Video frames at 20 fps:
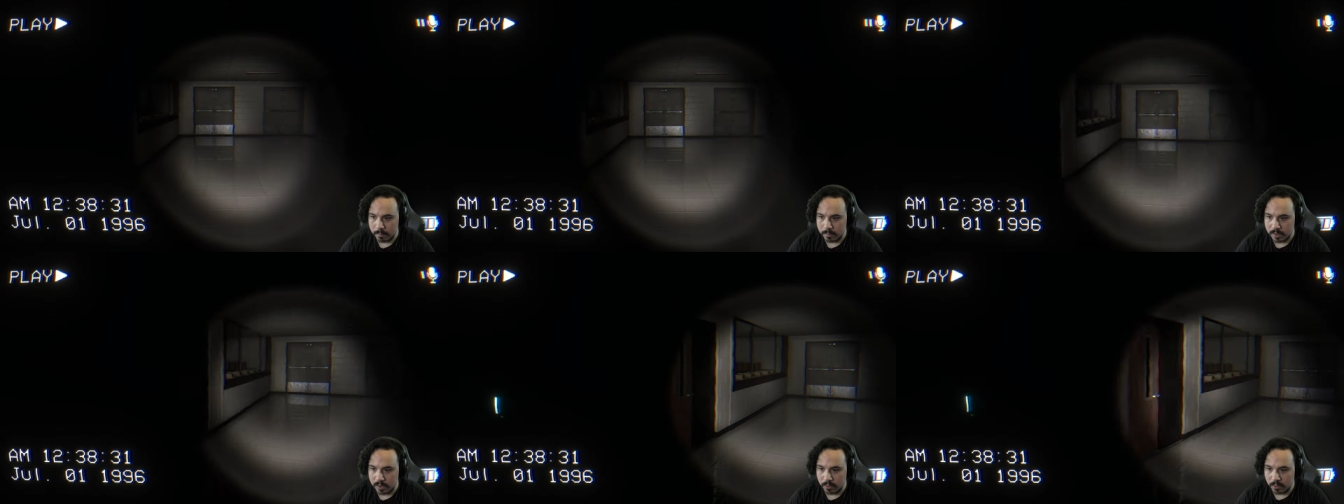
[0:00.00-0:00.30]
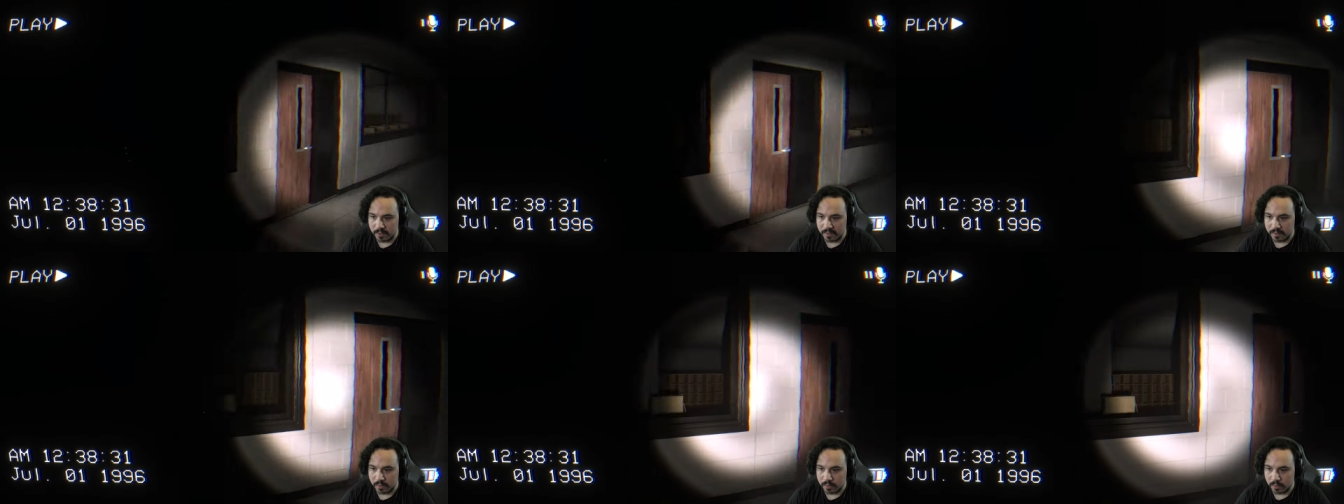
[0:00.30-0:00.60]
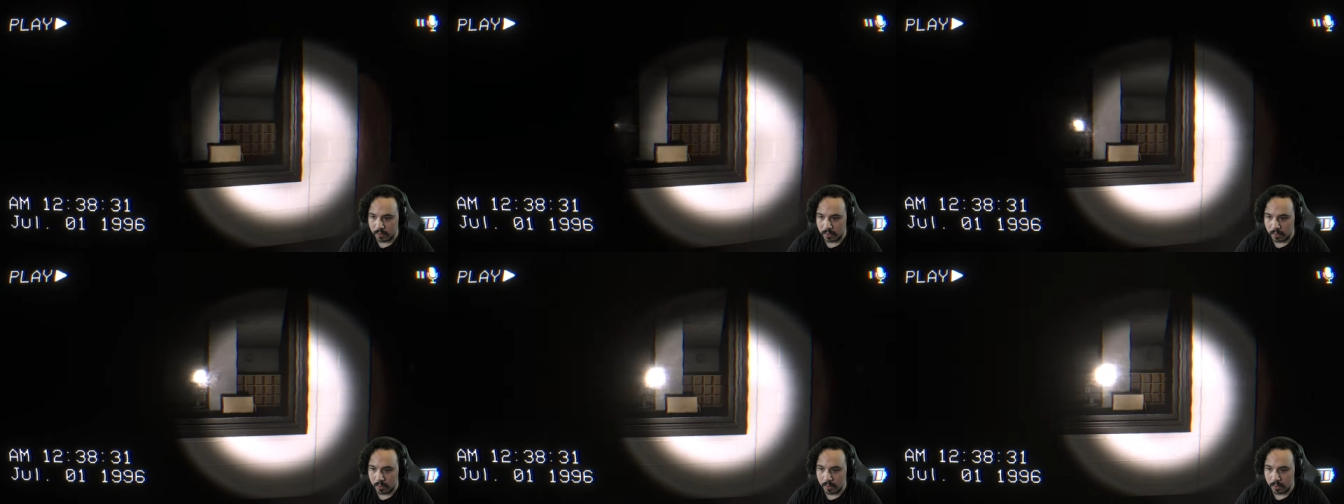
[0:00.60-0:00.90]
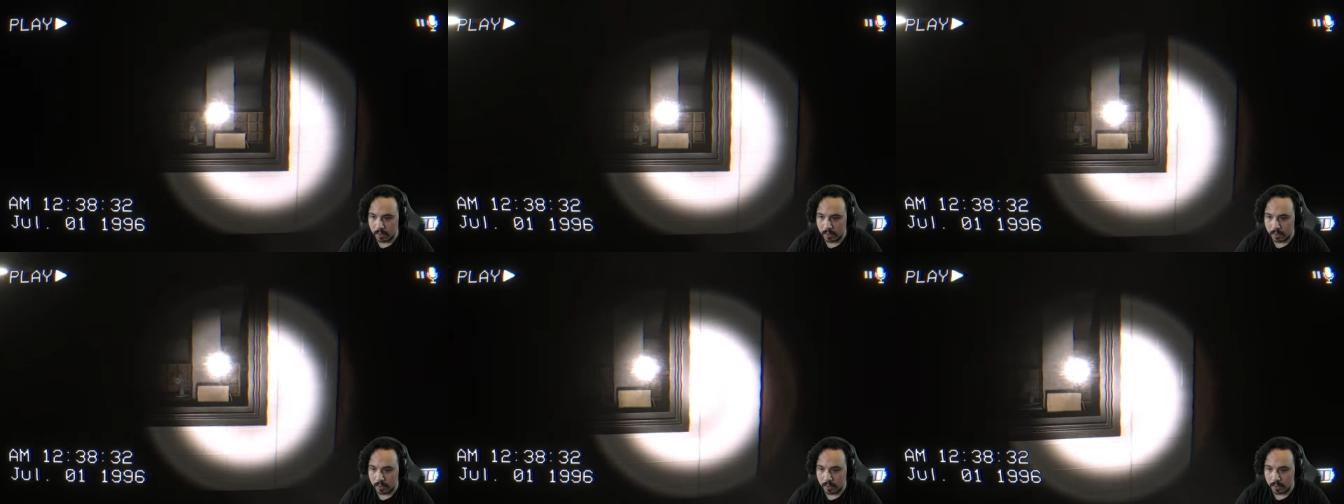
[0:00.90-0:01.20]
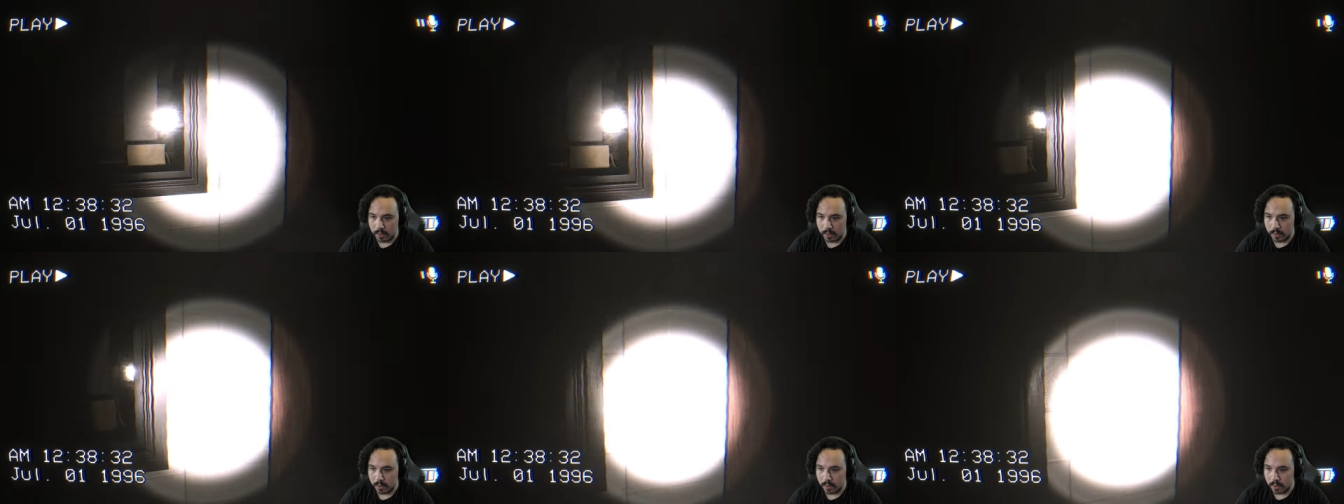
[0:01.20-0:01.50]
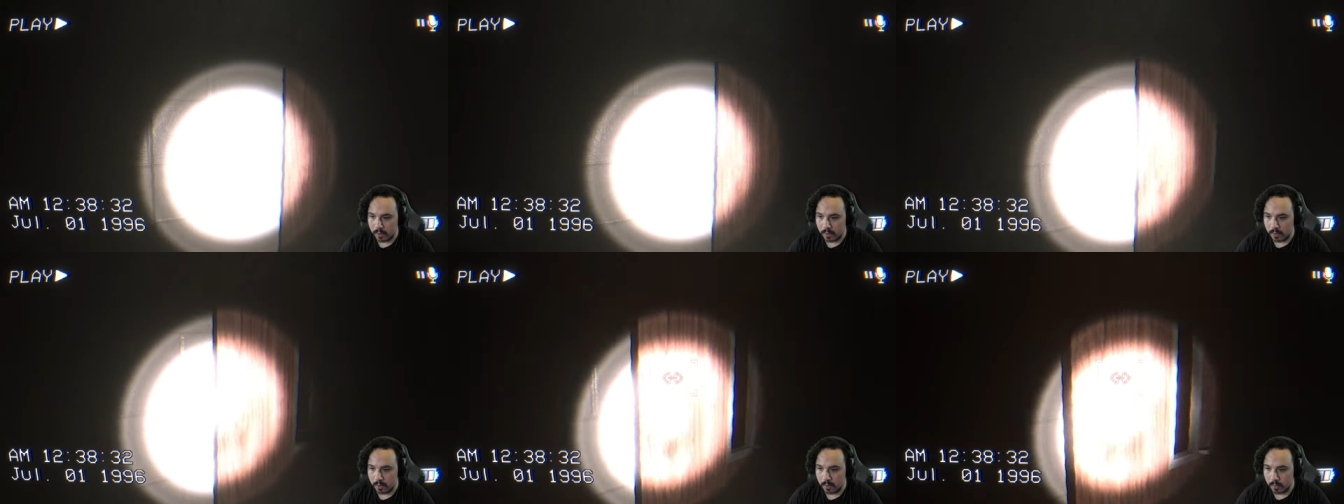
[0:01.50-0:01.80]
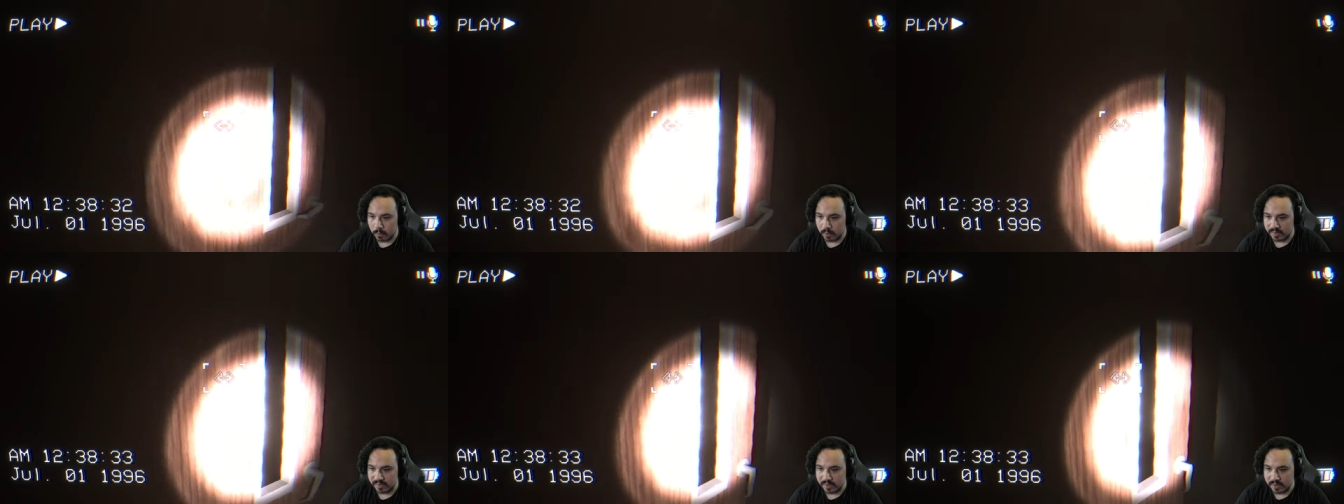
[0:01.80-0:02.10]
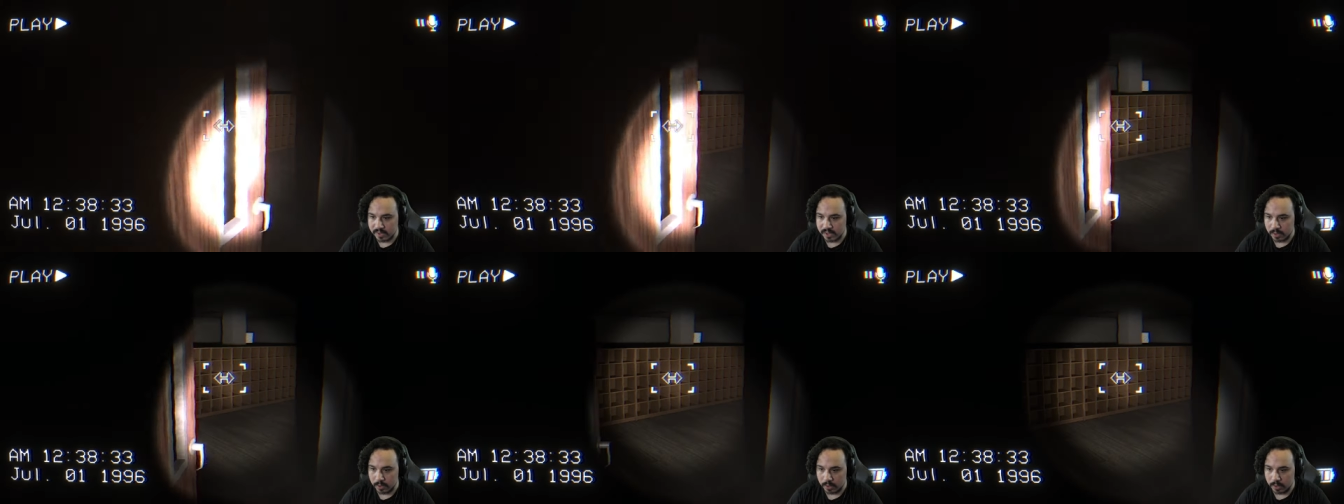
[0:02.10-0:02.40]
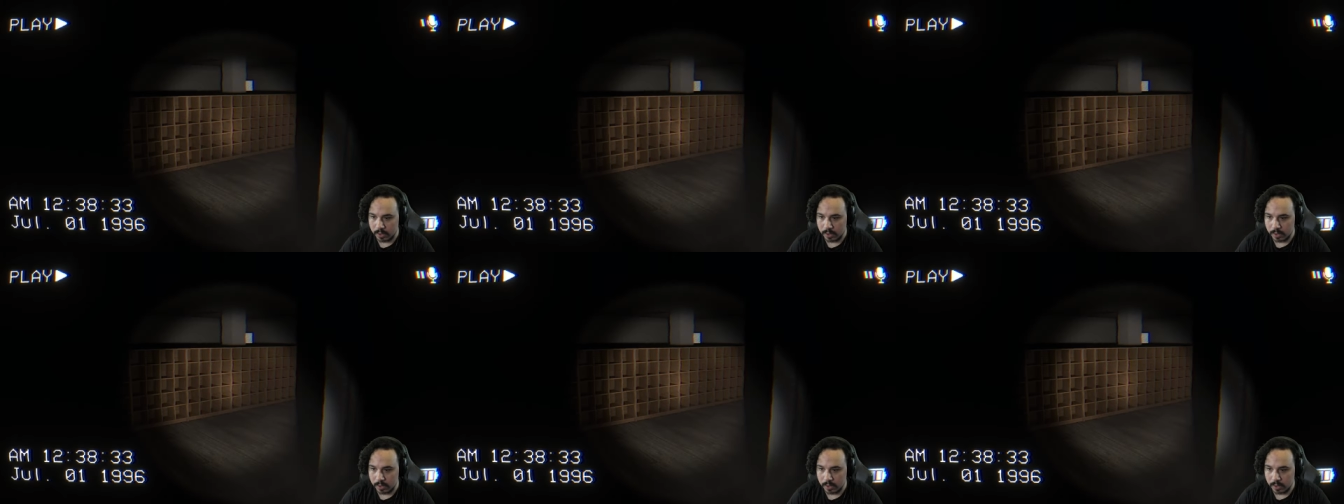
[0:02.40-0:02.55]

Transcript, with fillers: Hearing the doll. What's in here?